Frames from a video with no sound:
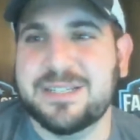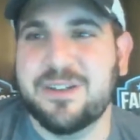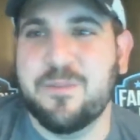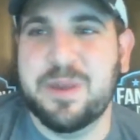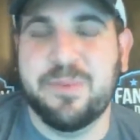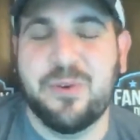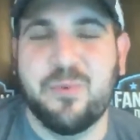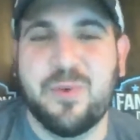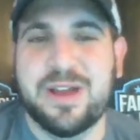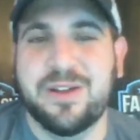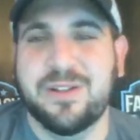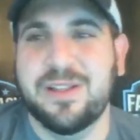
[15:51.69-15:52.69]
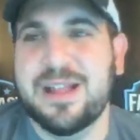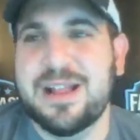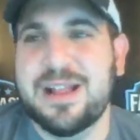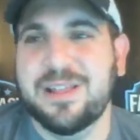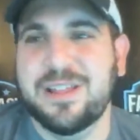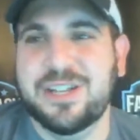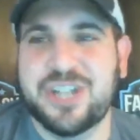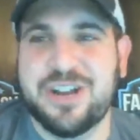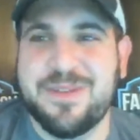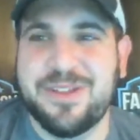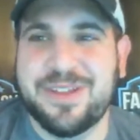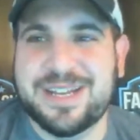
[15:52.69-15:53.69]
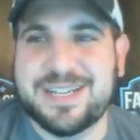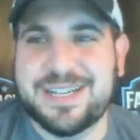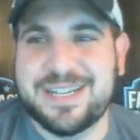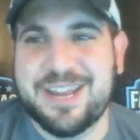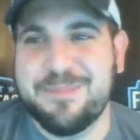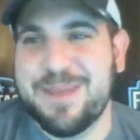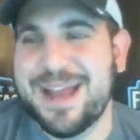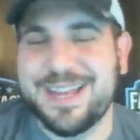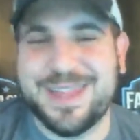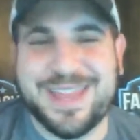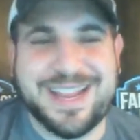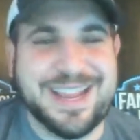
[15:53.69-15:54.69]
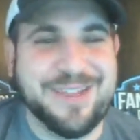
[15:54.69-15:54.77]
So people will legitimately keep anything.